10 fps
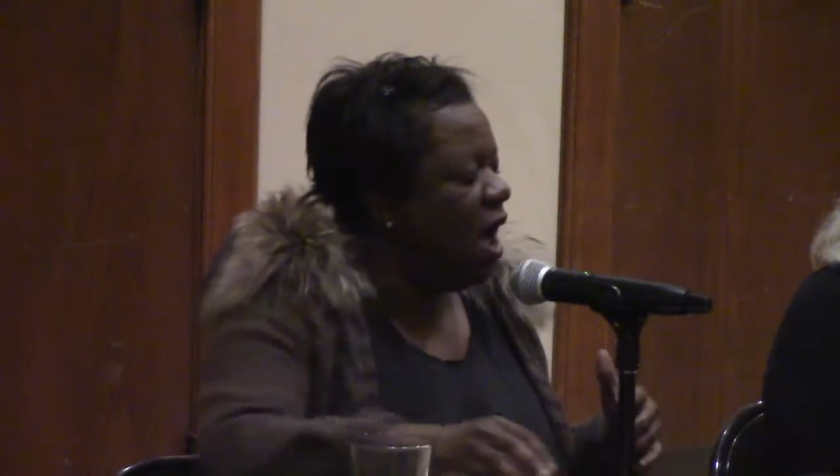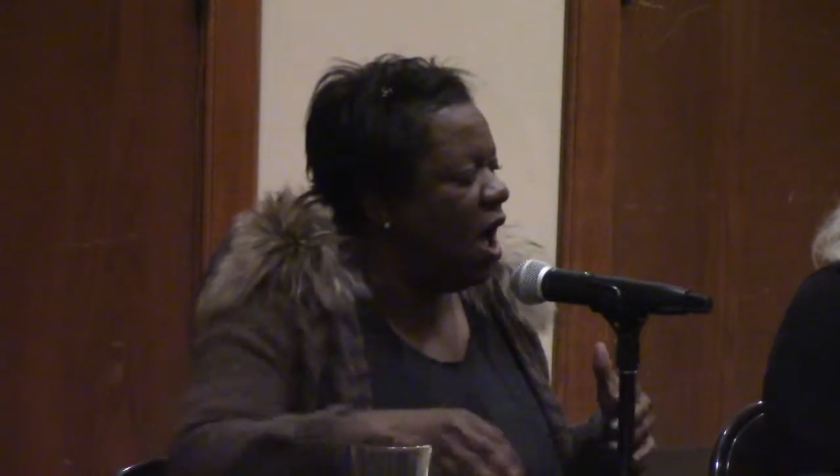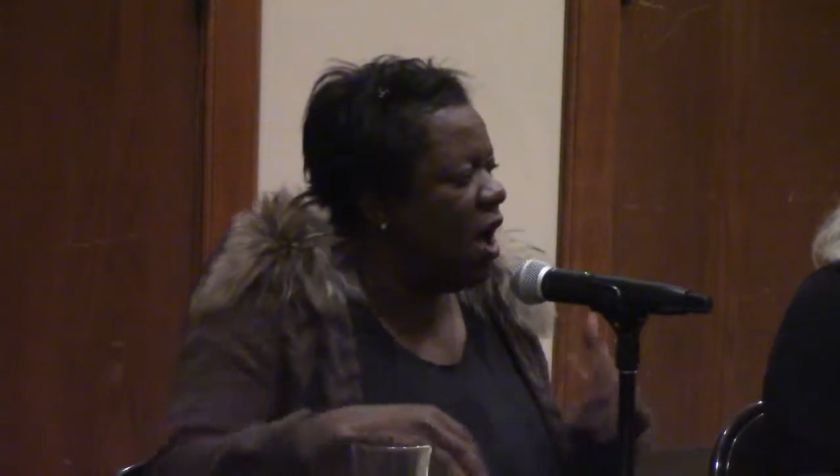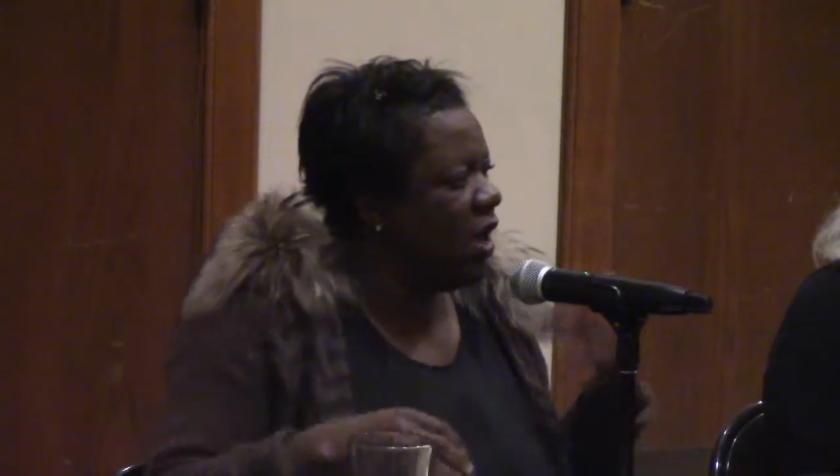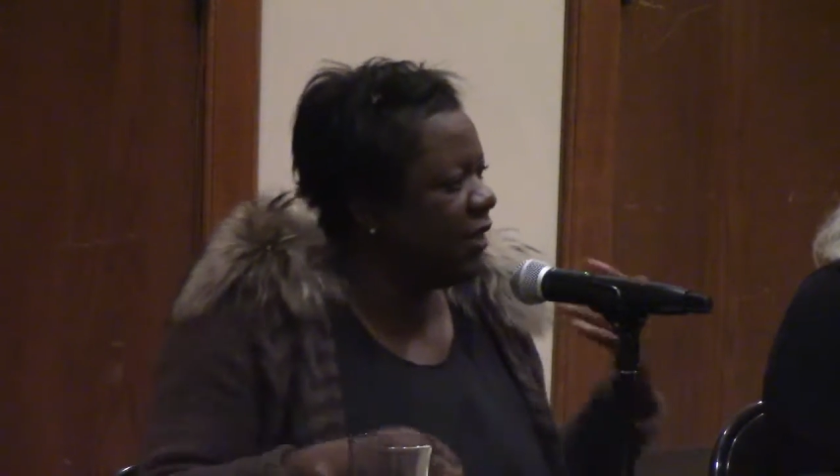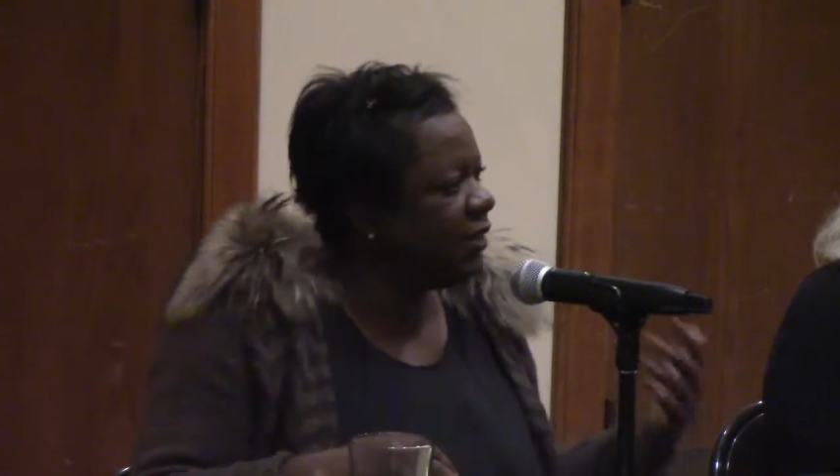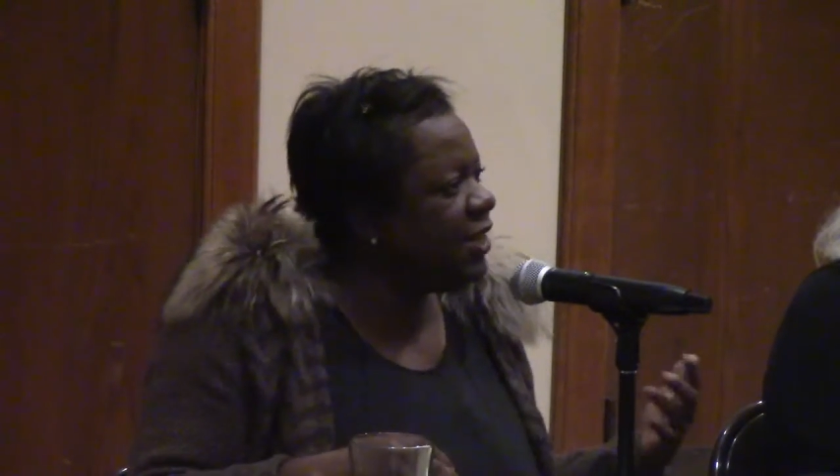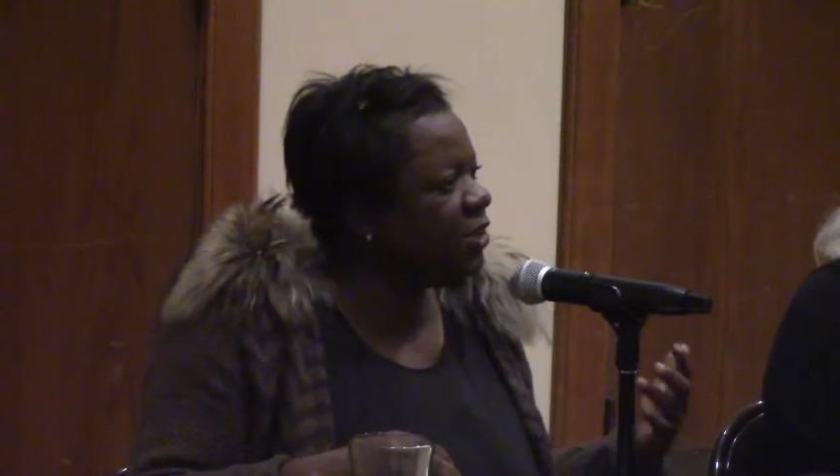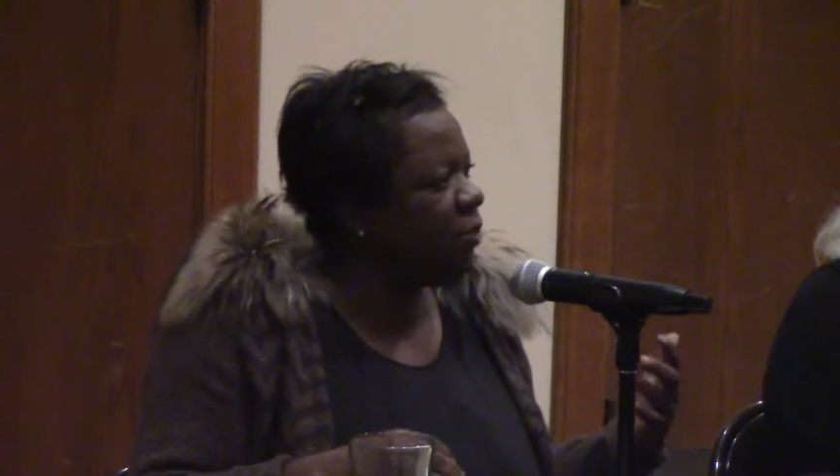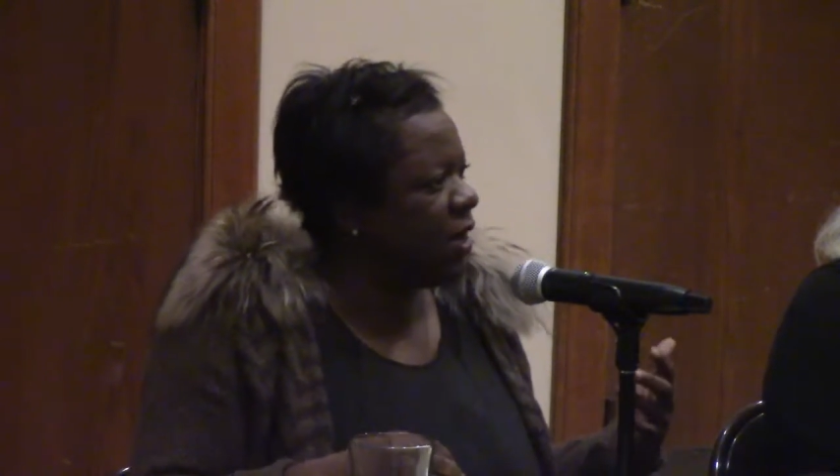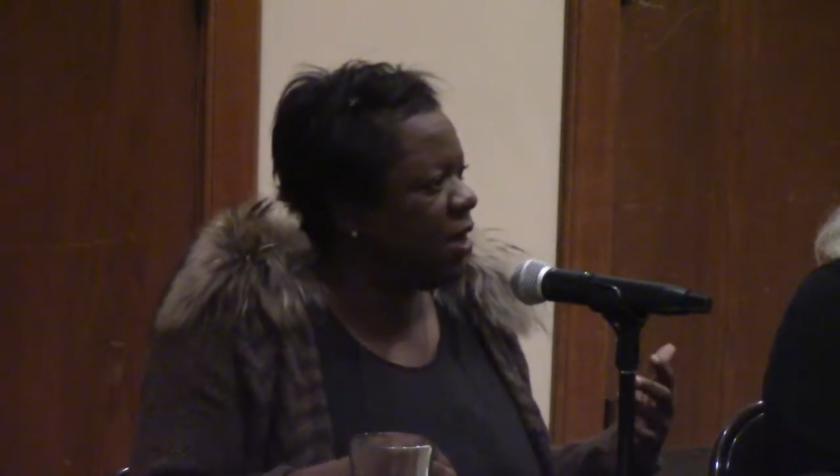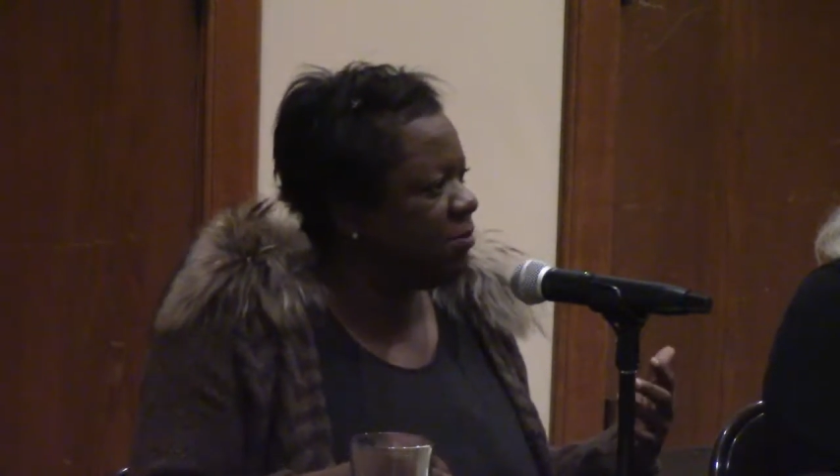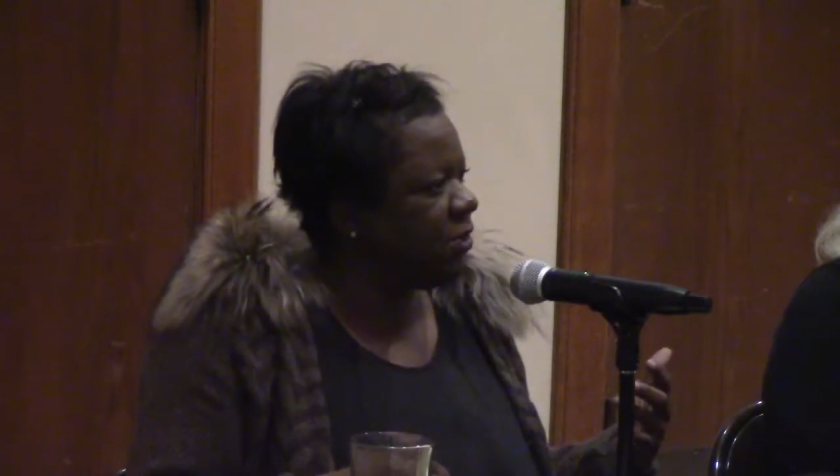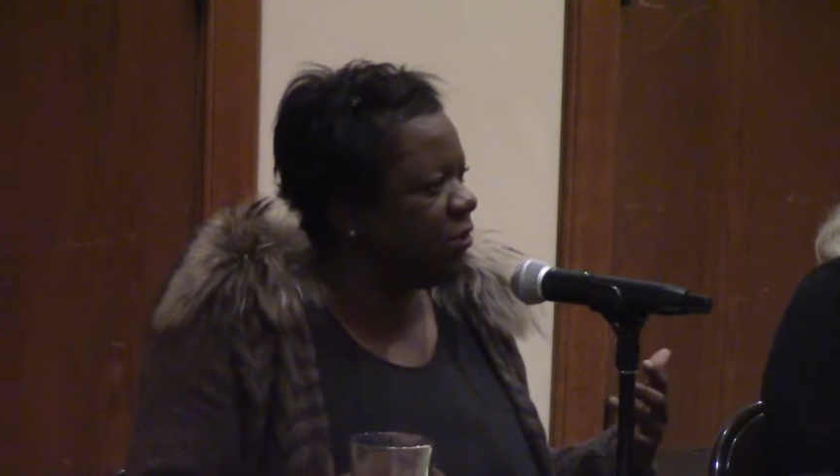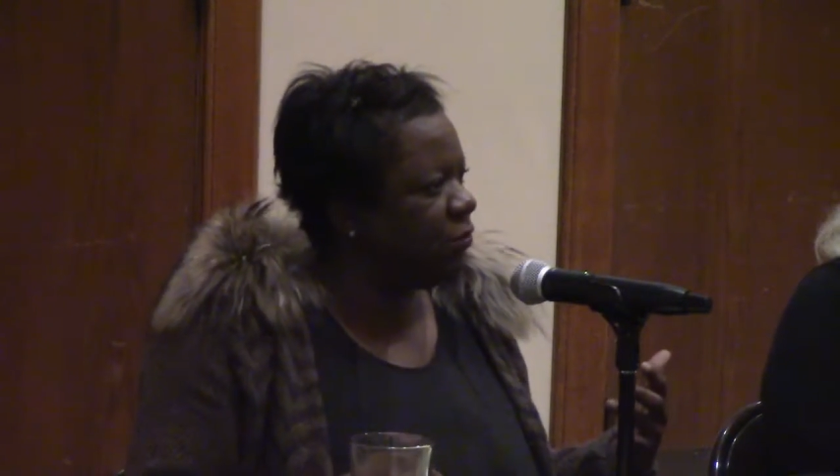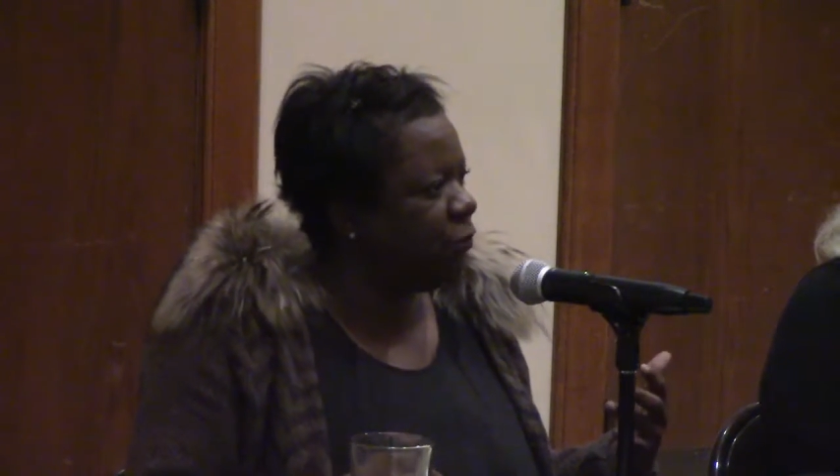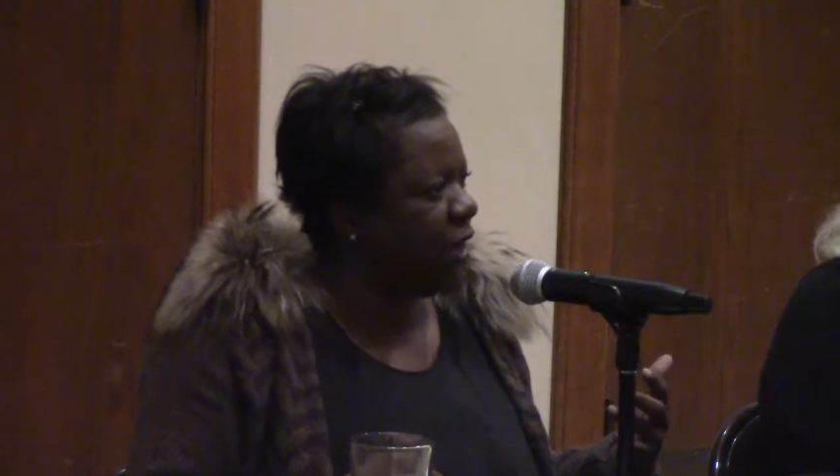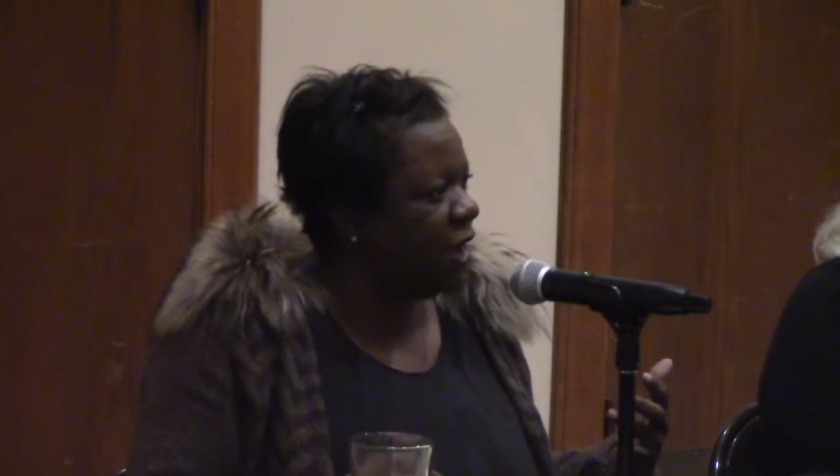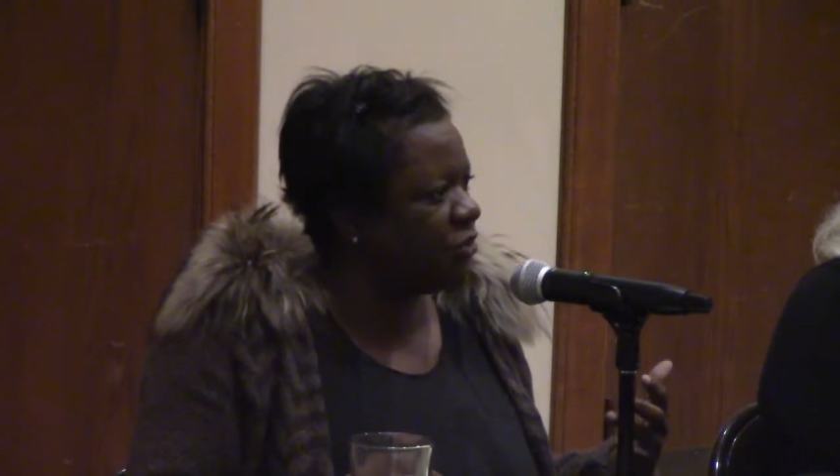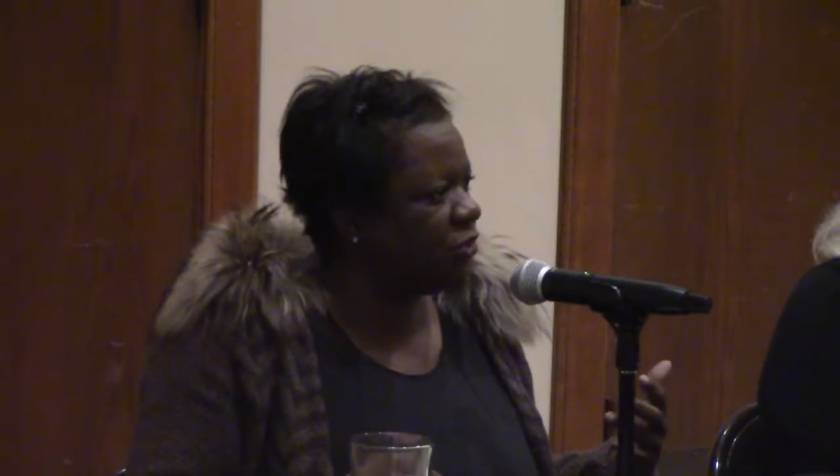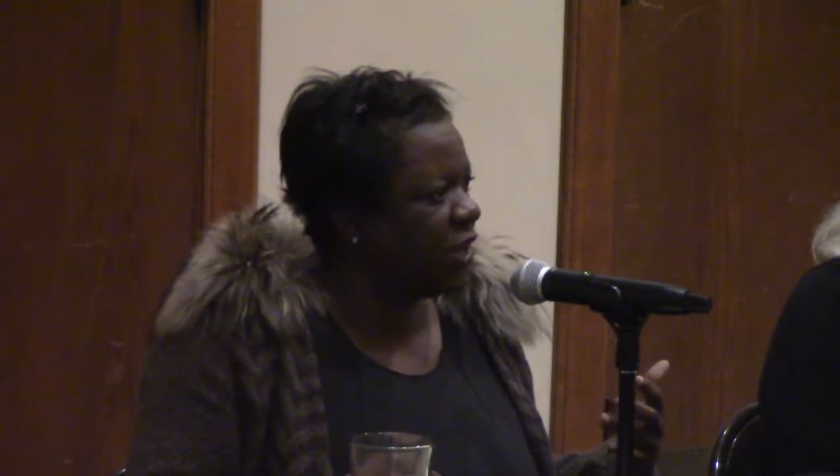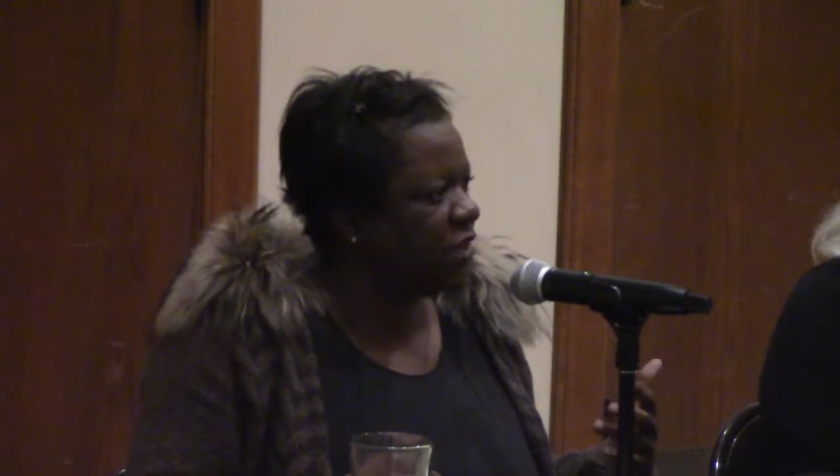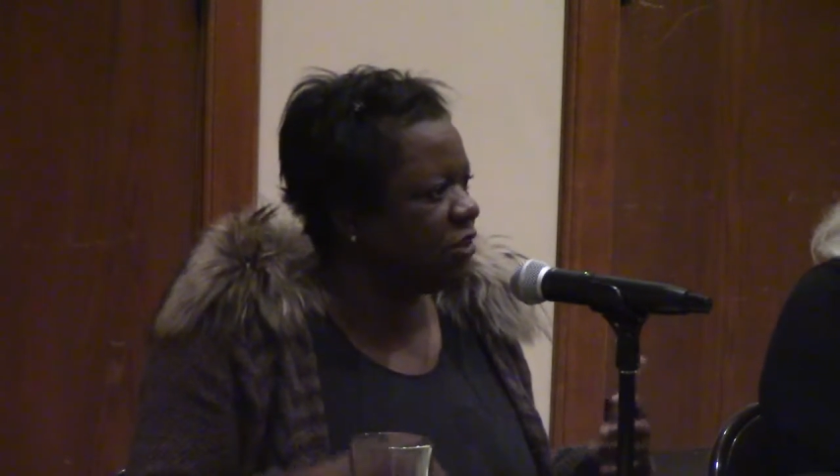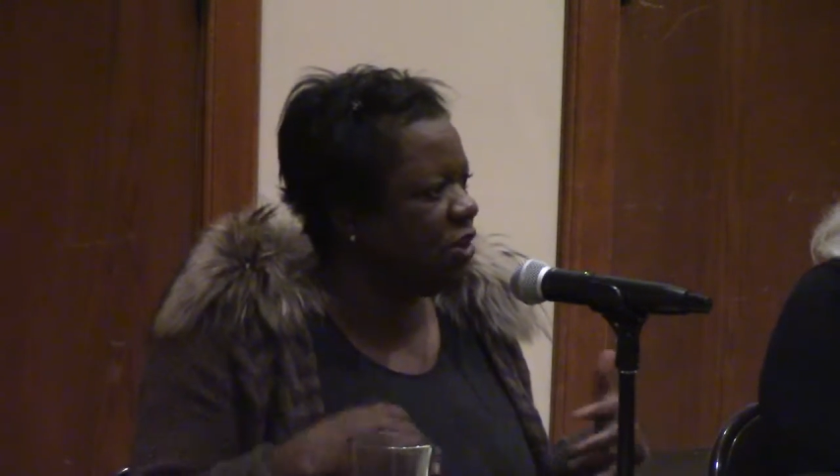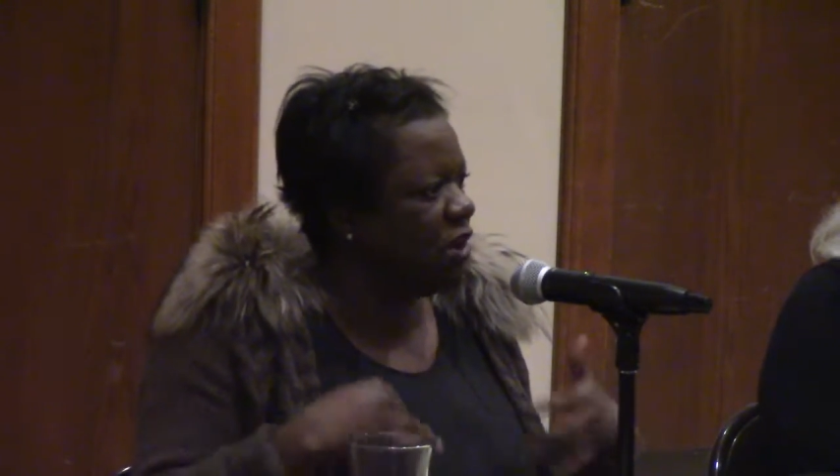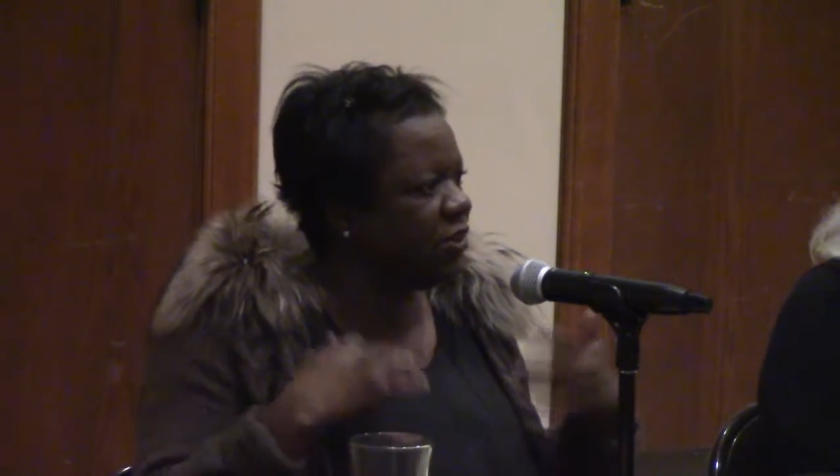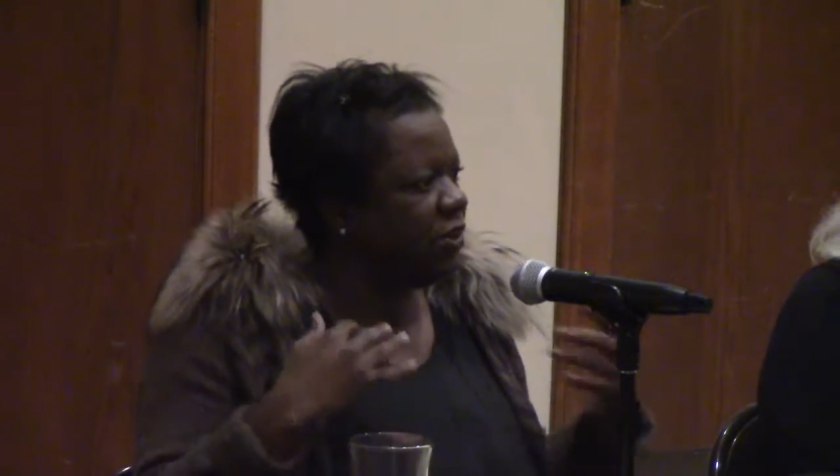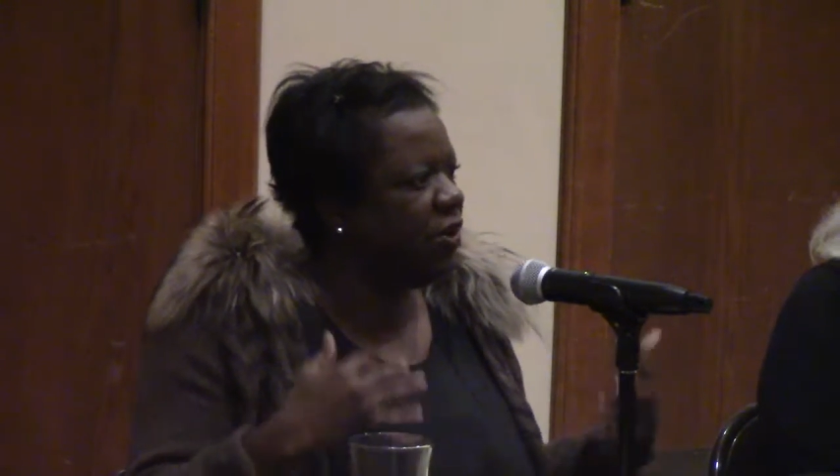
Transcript: at least when it comes to the Free Exercise Clause,